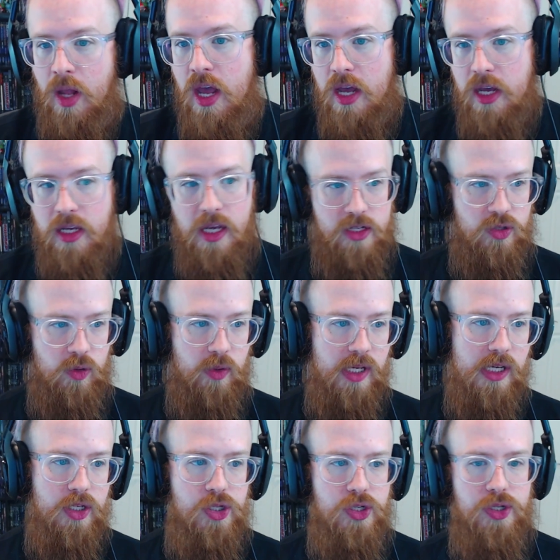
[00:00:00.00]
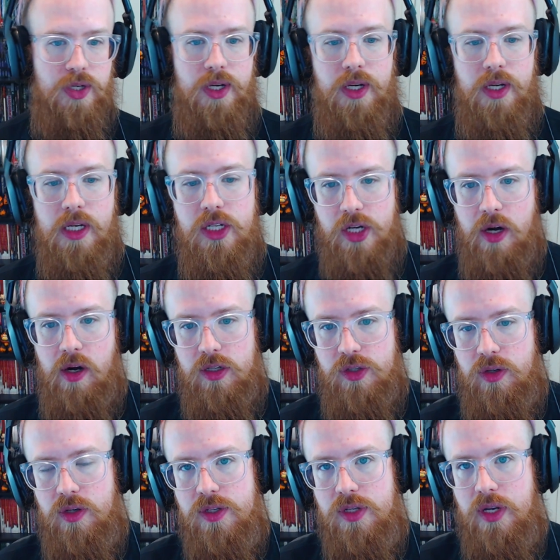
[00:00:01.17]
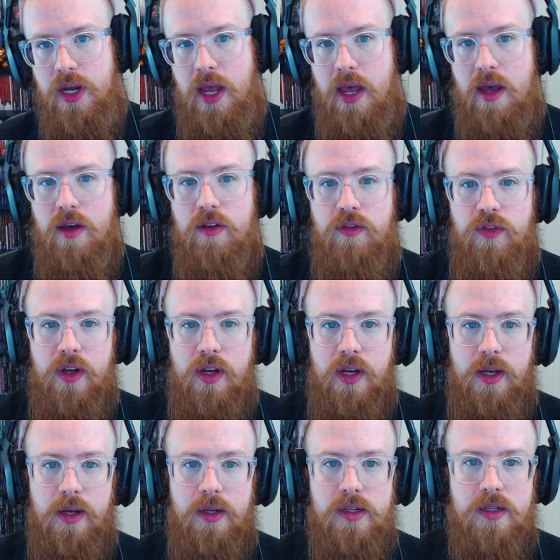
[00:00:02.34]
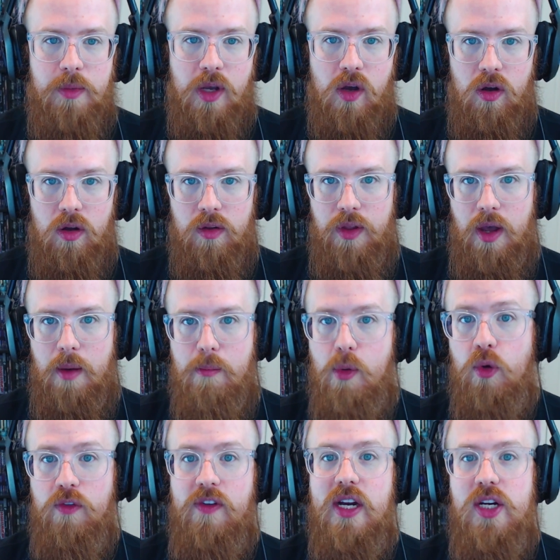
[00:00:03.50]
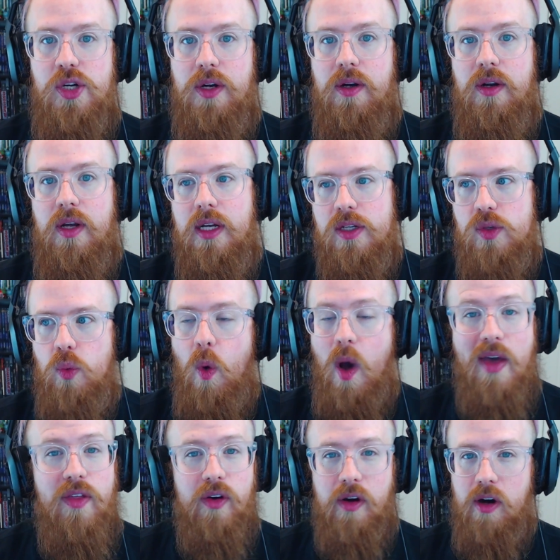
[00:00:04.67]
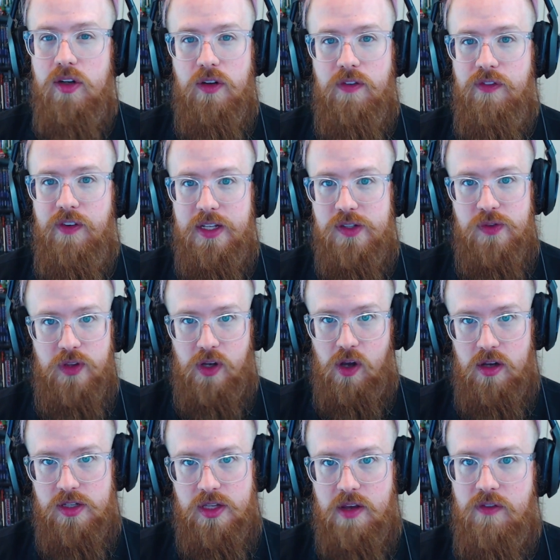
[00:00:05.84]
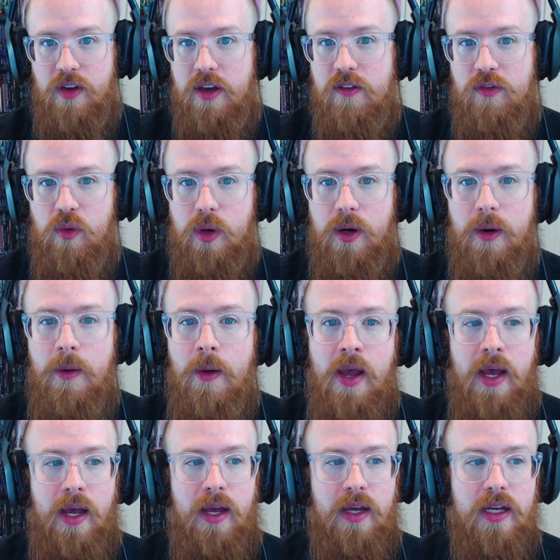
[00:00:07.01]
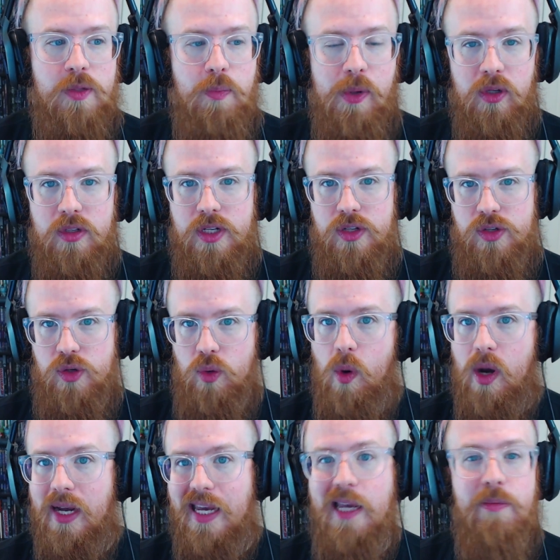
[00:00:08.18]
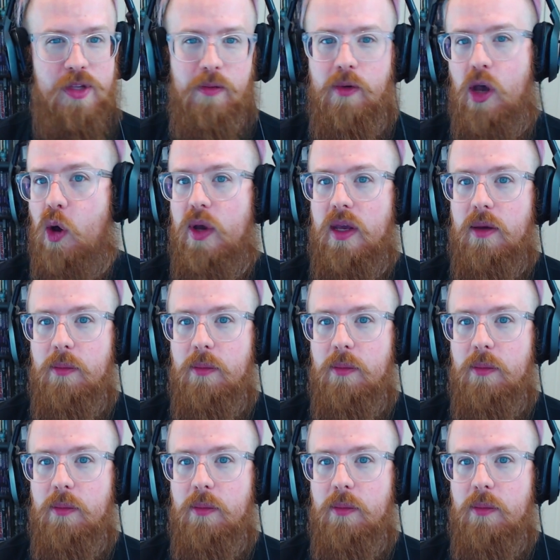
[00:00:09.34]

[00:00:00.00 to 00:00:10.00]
Yeah, so each character is going to have something called motivation. It's why their character fights for the cause they fight for. It's built into what keeps them going.